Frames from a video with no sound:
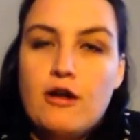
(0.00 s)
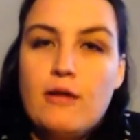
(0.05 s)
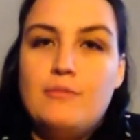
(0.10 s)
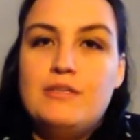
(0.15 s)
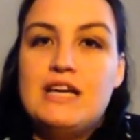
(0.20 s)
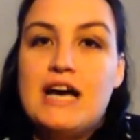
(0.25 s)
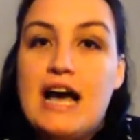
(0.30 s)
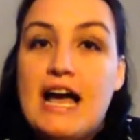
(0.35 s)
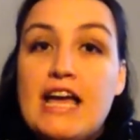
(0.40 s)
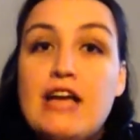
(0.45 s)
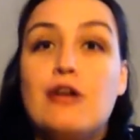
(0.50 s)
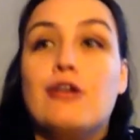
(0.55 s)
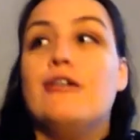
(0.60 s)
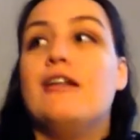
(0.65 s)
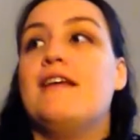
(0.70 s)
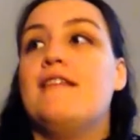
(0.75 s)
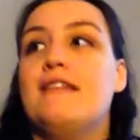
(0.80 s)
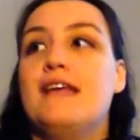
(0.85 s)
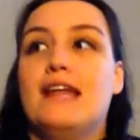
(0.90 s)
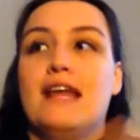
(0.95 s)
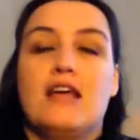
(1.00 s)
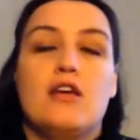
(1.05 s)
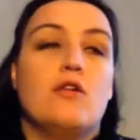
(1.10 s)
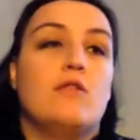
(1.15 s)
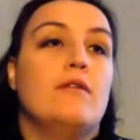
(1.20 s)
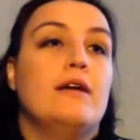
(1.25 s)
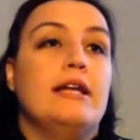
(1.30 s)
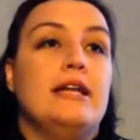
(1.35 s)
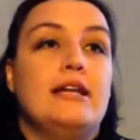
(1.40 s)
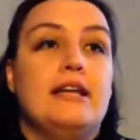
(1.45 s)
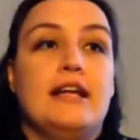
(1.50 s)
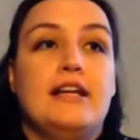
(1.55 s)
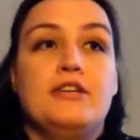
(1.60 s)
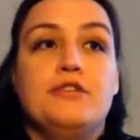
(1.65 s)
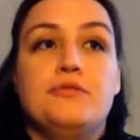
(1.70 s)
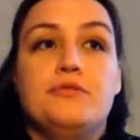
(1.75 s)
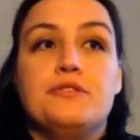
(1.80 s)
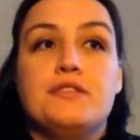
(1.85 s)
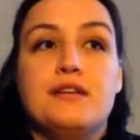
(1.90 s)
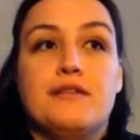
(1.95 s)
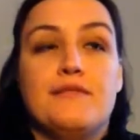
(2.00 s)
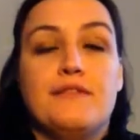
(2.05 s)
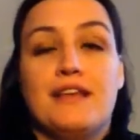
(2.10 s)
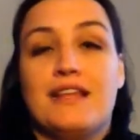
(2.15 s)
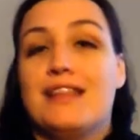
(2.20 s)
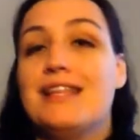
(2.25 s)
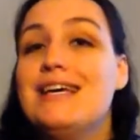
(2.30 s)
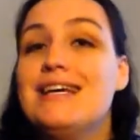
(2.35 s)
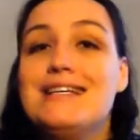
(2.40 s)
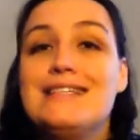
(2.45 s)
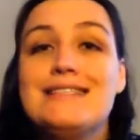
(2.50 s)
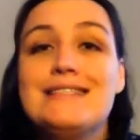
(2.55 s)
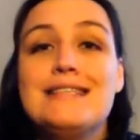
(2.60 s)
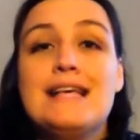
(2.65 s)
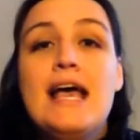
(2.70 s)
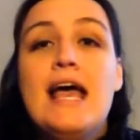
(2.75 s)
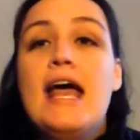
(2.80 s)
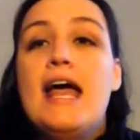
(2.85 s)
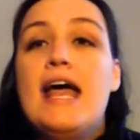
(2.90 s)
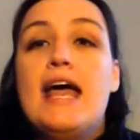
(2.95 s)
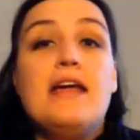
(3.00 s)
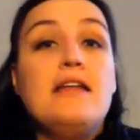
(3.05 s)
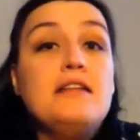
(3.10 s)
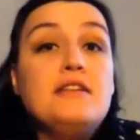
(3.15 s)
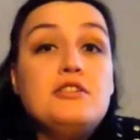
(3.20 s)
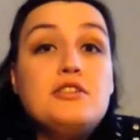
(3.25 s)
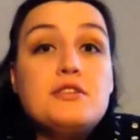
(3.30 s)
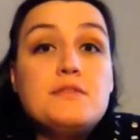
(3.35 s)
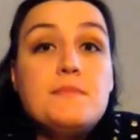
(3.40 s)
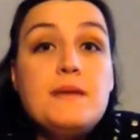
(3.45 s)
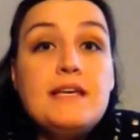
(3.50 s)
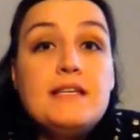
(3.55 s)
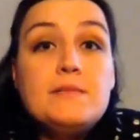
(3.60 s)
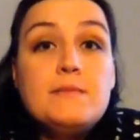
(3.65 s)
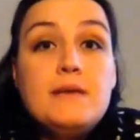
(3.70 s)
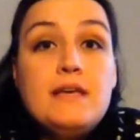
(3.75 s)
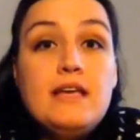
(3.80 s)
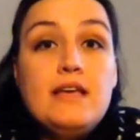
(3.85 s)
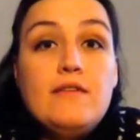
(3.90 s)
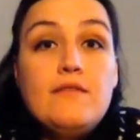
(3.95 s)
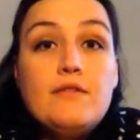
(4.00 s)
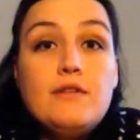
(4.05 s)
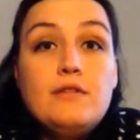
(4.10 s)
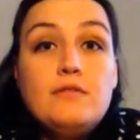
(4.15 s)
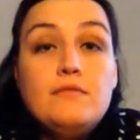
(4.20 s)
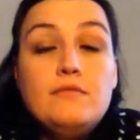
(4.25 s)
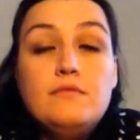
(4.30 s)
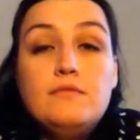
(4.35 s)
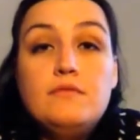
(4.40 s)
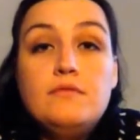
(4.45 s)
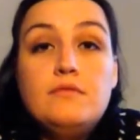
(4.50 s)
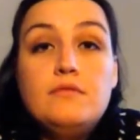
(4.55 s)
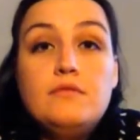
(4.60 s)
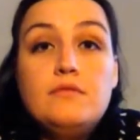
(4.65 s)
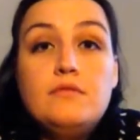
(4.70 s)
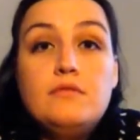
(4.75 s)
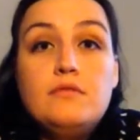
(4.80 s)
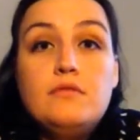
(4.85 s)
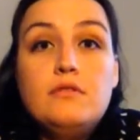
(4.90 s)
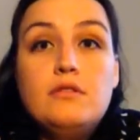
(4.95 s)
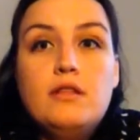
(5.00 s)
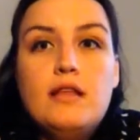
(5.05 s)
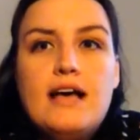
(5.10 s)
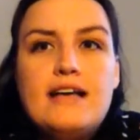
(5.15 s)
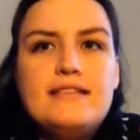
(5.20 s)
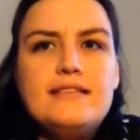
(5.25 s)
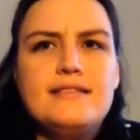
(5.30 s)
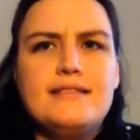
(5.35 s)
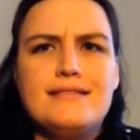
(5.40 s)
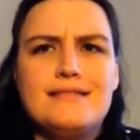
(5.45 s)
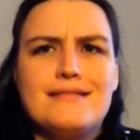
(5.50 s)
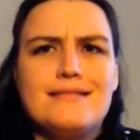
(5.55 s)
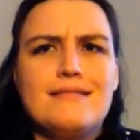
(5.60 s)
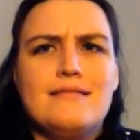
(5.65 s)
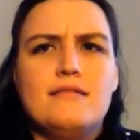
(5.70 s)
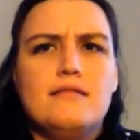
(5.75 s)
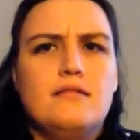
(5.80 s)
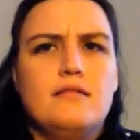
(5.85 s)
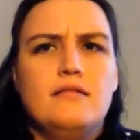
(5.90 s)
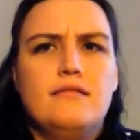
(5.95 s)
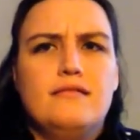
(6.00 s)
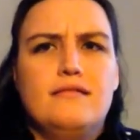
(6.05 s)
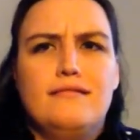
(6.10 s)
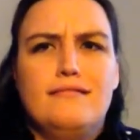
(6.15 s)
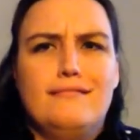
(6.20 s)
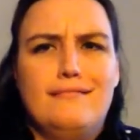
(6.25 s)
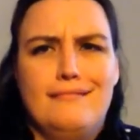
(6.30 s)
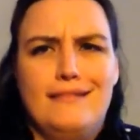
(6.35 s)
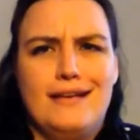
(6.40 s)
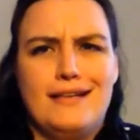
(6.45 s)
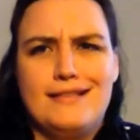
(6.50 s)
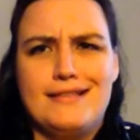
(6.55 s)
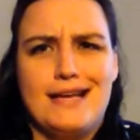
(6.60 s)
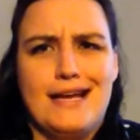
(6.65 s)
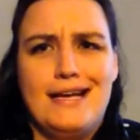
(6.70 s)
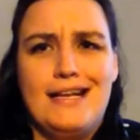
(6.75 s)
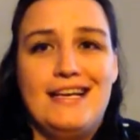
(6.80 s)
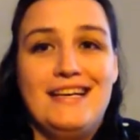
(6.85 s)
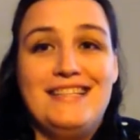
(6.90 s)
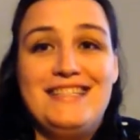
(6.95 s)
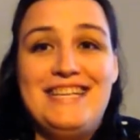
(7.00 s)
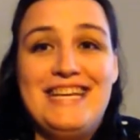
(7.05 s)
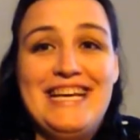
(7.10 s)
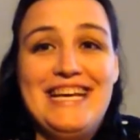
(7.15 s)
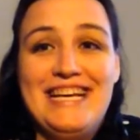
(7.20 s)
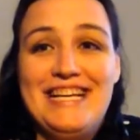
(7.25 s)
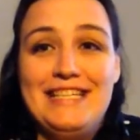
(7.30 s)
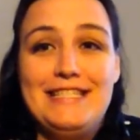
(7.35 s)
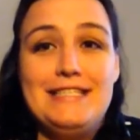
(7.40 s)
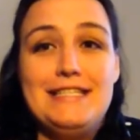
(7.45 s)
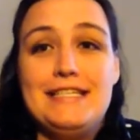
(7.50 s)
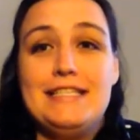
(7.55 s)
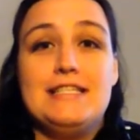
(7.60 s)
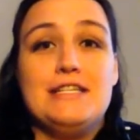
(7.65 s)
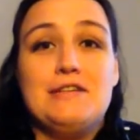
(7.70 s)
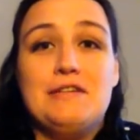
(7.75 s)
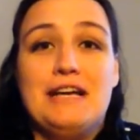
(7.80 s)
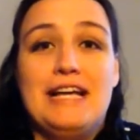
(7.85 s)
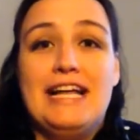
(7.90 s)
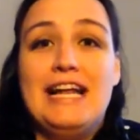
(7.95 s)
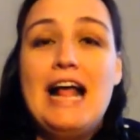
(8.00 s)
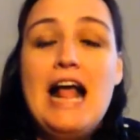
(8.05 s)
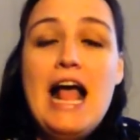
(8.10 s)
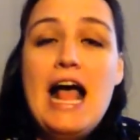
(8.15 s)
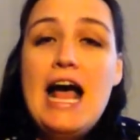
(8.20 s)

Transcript: I'm tired, and then I go in and I do stuff like this, and it just makes me even less excited to do it.